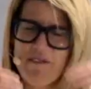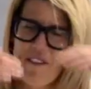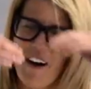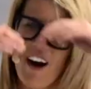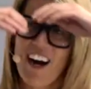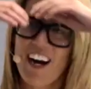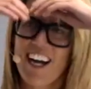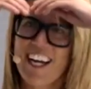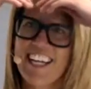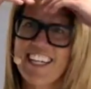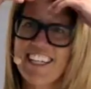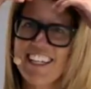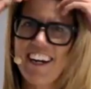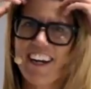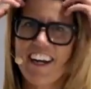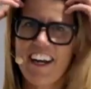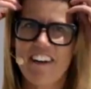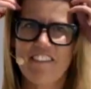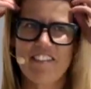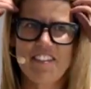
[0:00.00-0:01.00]

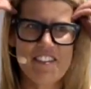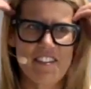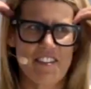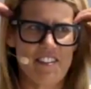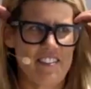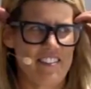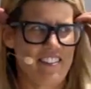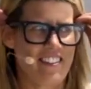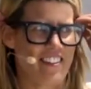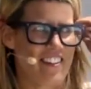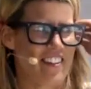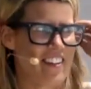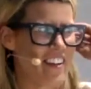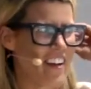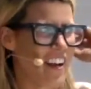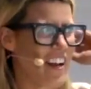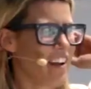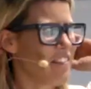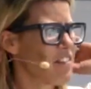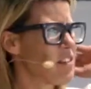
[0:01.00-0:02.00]
I
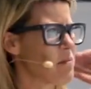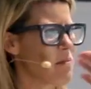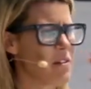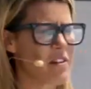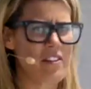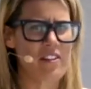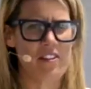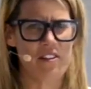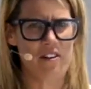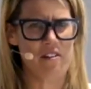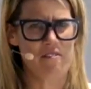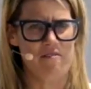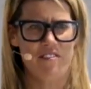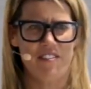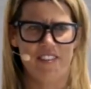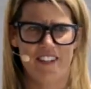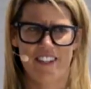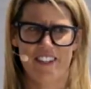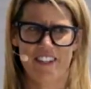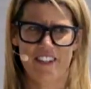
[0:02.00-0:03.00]
haven't spoken at a
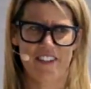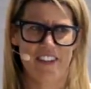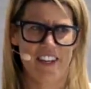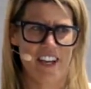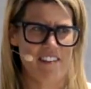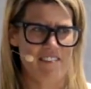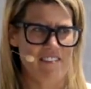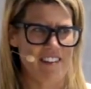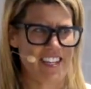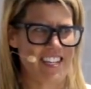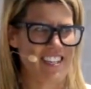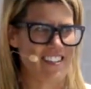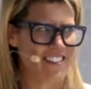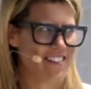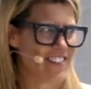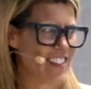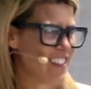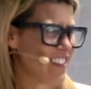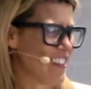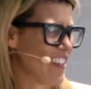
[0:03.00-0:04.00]
conference in the UK really
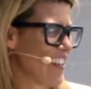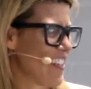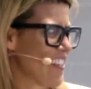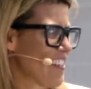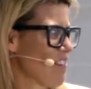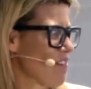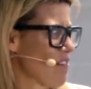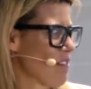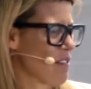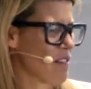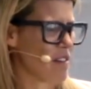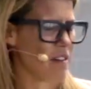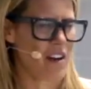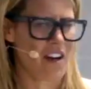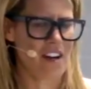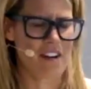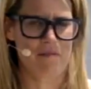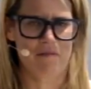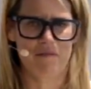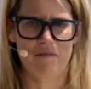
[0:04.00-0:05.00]
of this size for
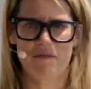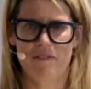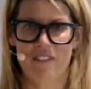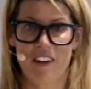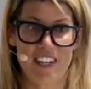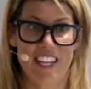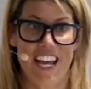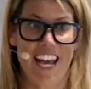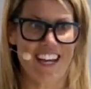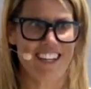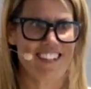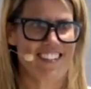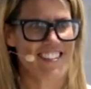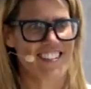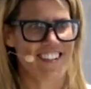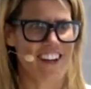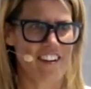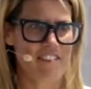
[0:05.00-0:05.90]
yet.